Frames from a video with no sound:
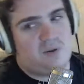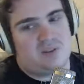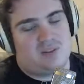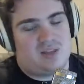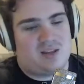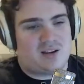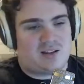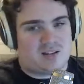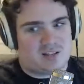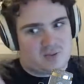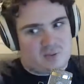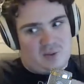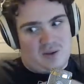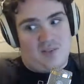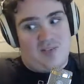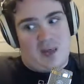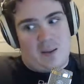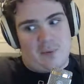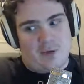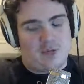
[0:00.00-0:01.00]
I mean, that doesn't
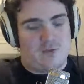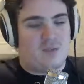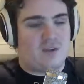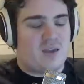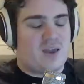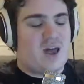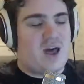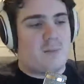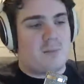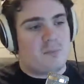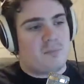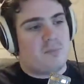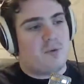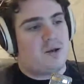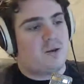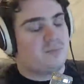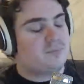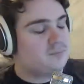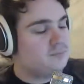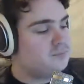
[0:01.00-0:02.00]
explain that much of the gap,
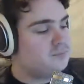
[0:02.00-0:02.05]
but